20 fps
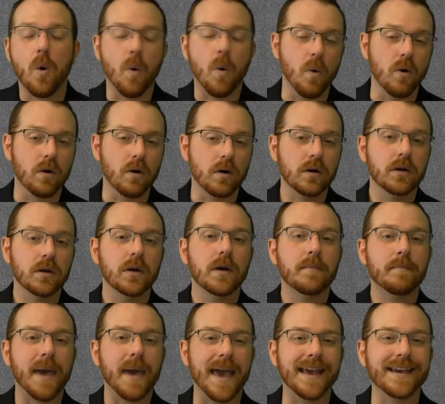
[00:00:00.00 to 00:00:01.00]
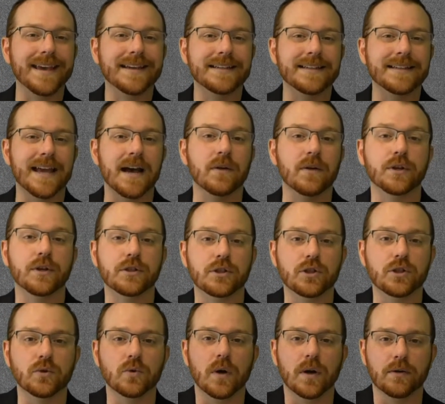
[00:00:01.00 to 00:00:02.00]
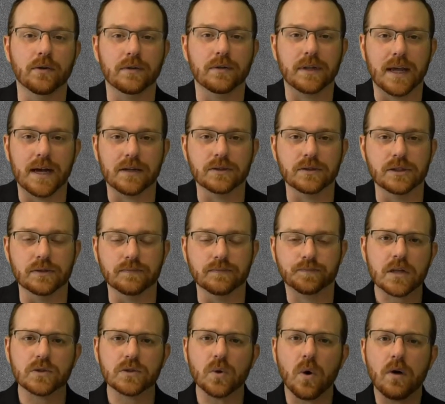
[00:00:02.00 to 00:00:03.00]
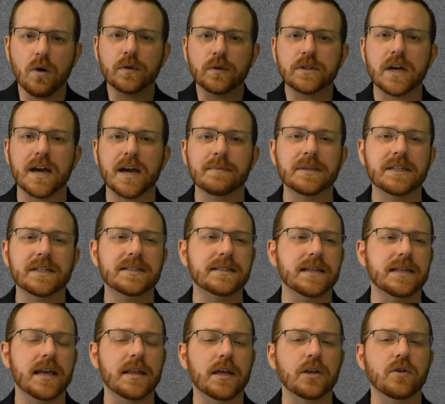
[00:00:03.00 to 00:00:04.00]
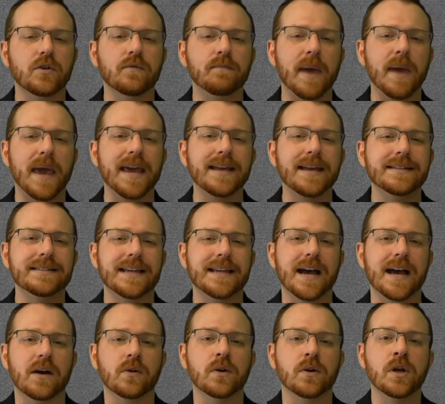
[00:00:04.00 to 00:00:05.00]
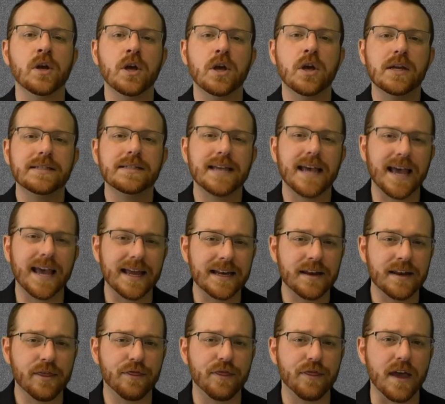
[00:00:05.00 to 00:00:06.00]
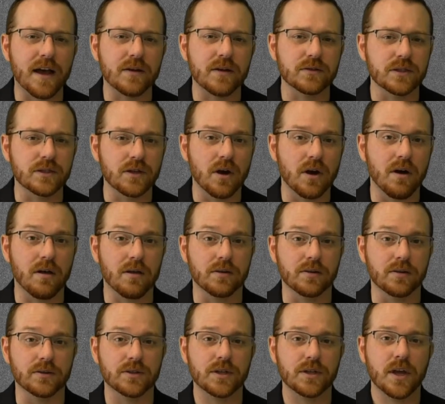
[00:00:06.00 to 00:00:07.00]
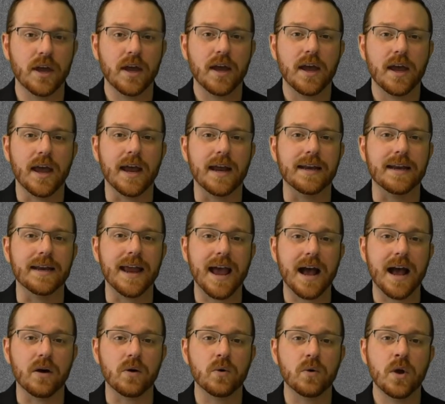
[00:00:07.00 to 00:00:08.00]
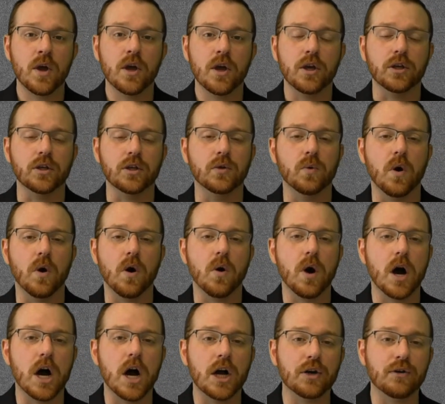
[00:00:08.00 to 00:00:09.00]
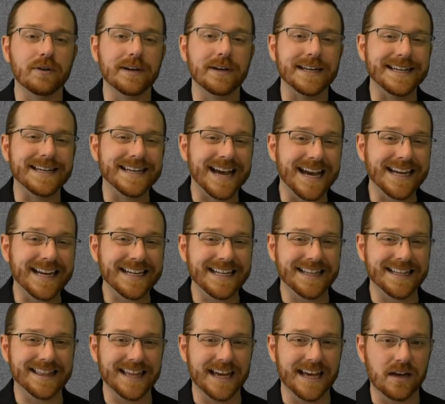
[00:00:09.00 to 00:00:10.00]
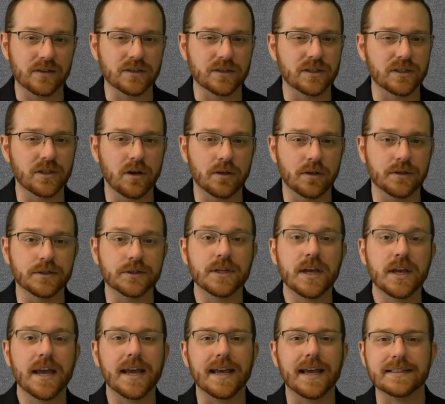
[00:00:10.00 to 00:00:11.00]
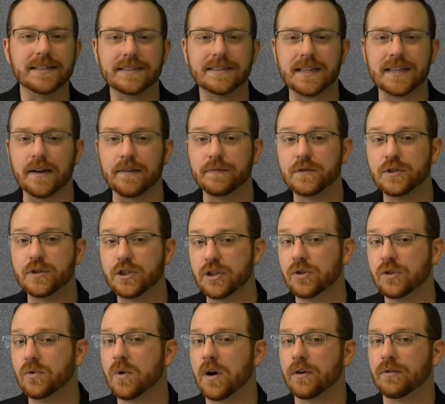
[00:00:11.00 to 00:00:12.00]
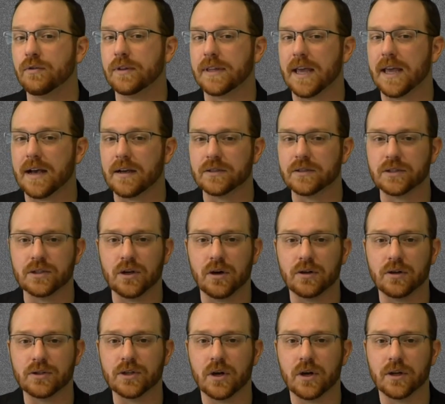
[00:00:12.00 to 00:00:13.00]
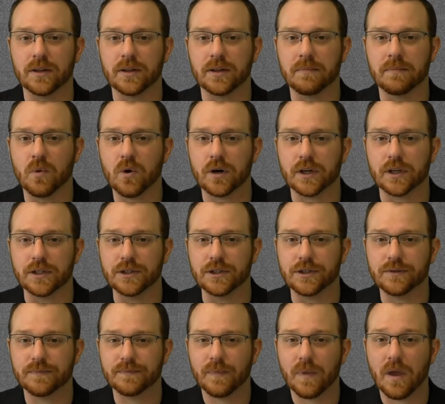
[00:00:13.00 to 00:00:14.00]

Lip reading: or paying down the $200,000. So over time, let's say that you've paid down $10,000 and now you owe $190,000 instead of $200,000 on the mortgage.